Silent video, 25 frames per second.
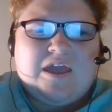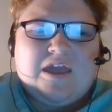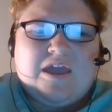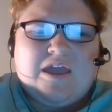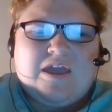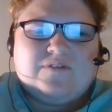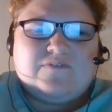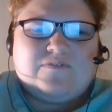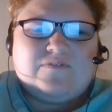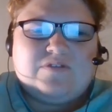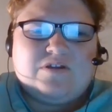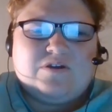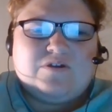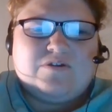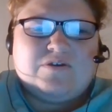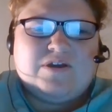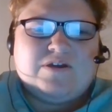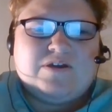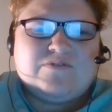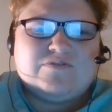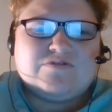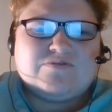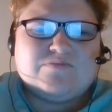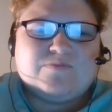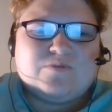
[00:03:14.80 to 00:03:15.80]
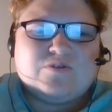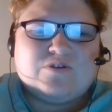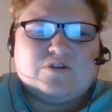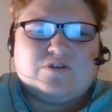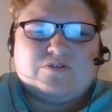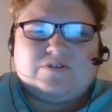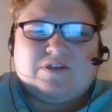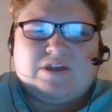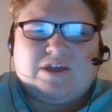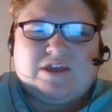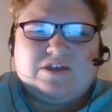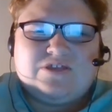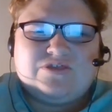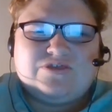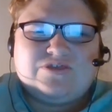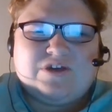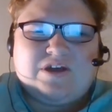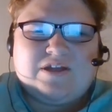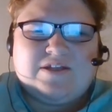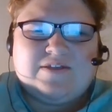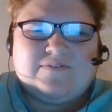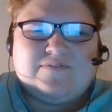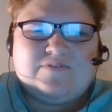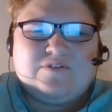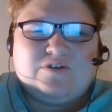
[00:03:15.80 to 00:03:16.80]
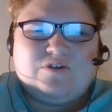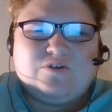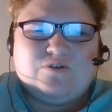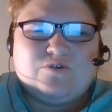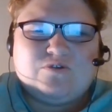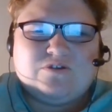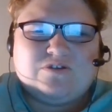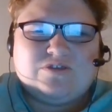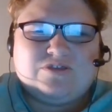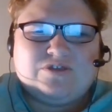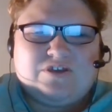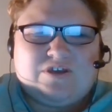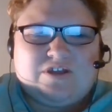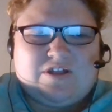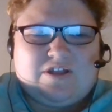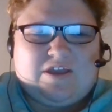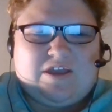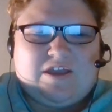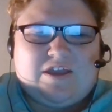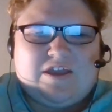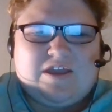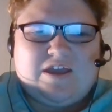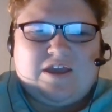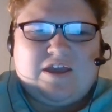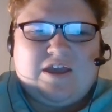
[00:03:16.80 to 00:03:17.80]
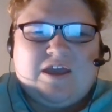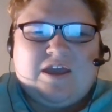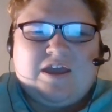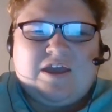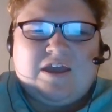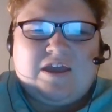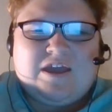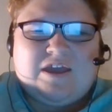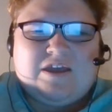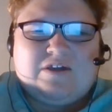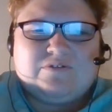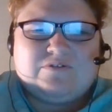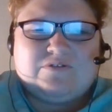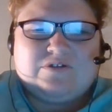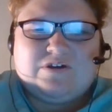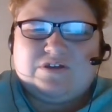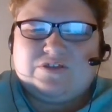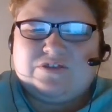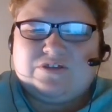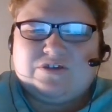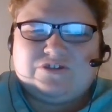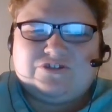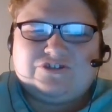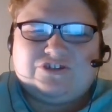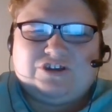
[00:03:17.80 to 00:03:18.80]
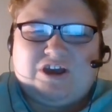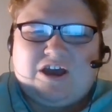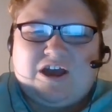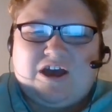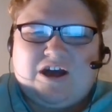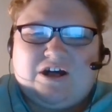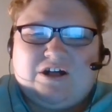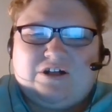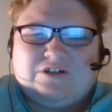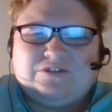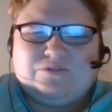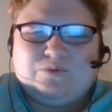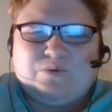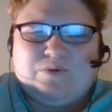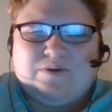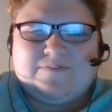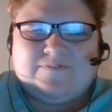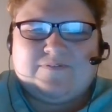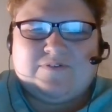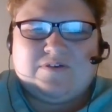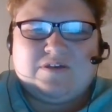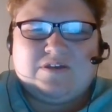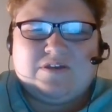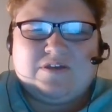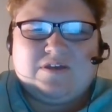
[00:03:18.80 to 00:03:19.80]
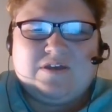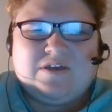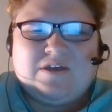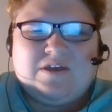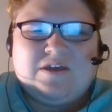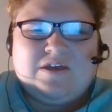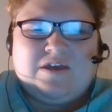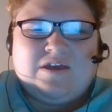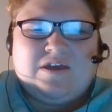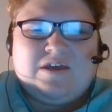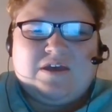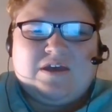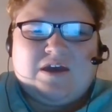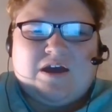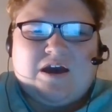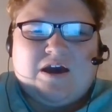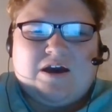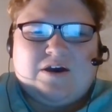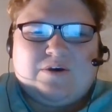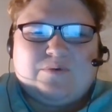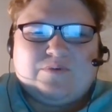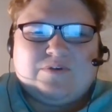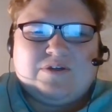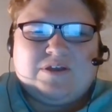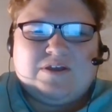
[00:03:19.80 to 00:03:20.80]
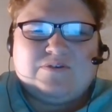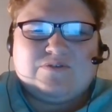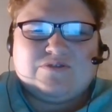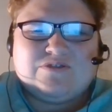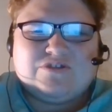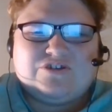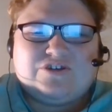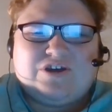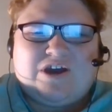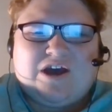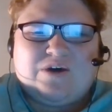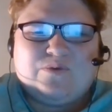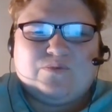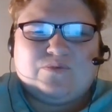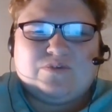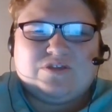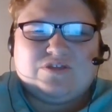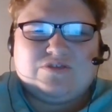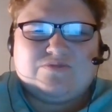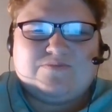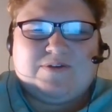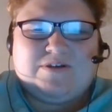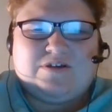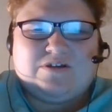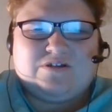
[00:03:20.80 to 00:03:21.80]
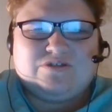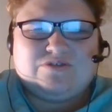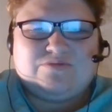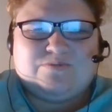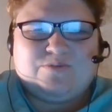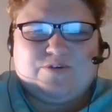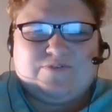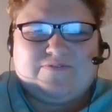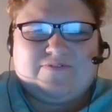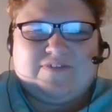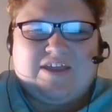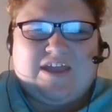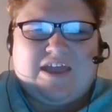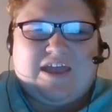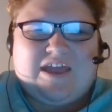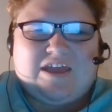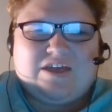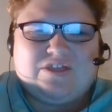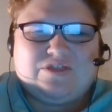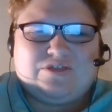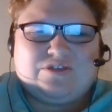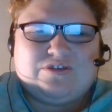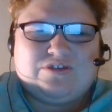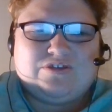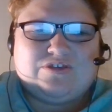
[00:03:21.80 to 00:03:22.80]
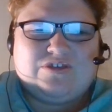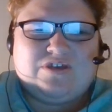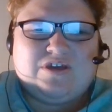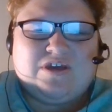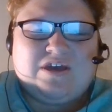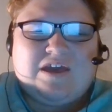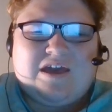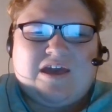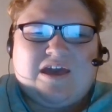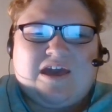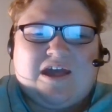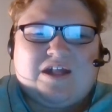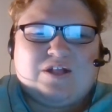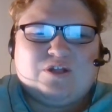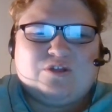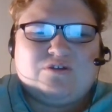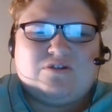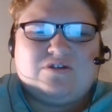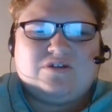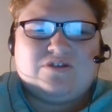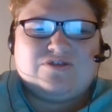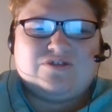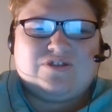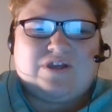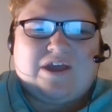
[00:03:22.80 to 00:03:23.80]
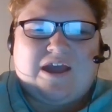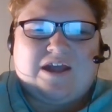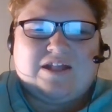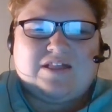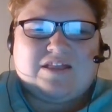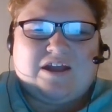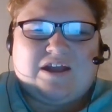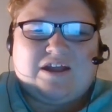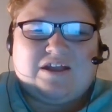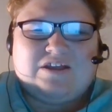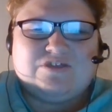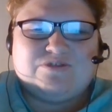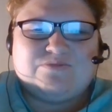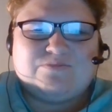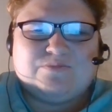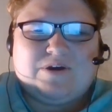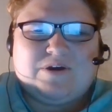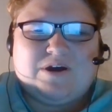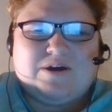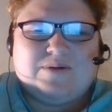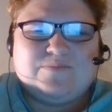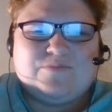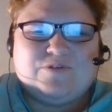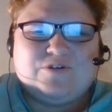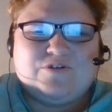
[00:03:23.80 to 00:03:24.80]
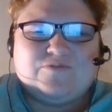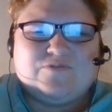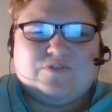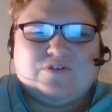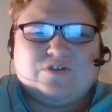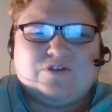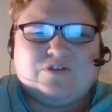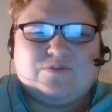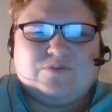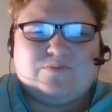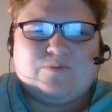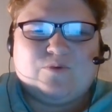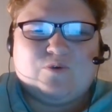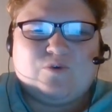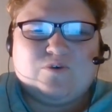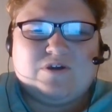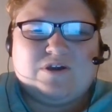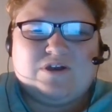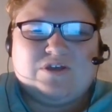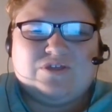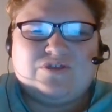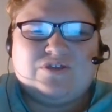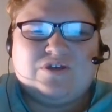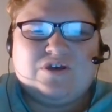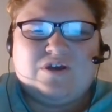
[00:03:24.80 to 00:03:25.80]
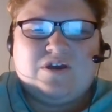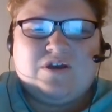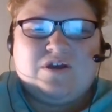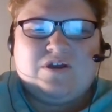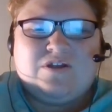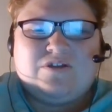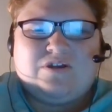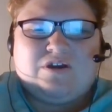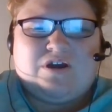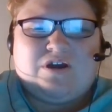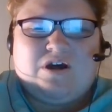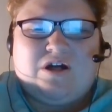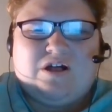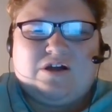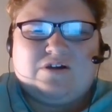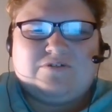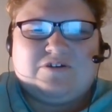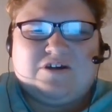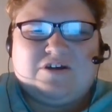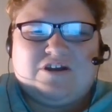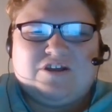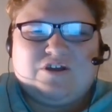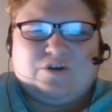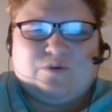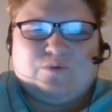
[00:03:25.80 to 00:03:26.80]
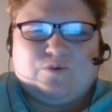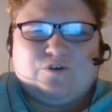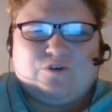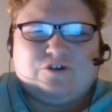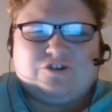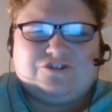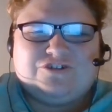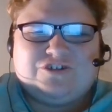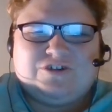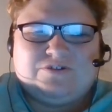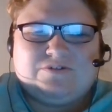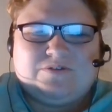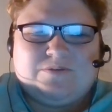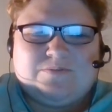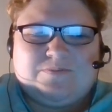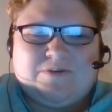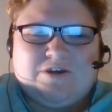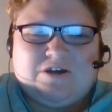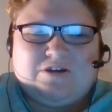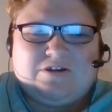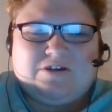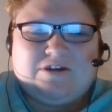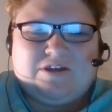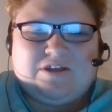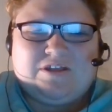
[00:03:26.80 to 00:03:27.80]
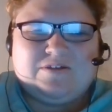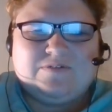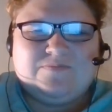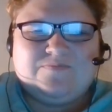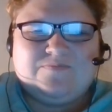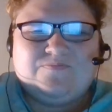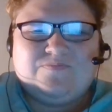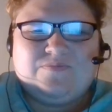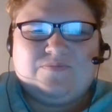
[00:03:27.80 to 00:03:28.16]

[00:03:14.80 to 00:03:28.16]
even though he was born on the east side of New York City, he was a child when his parents moved to Kansas. After his dad died, his mom moved the two boys to Colorado, where she remarried.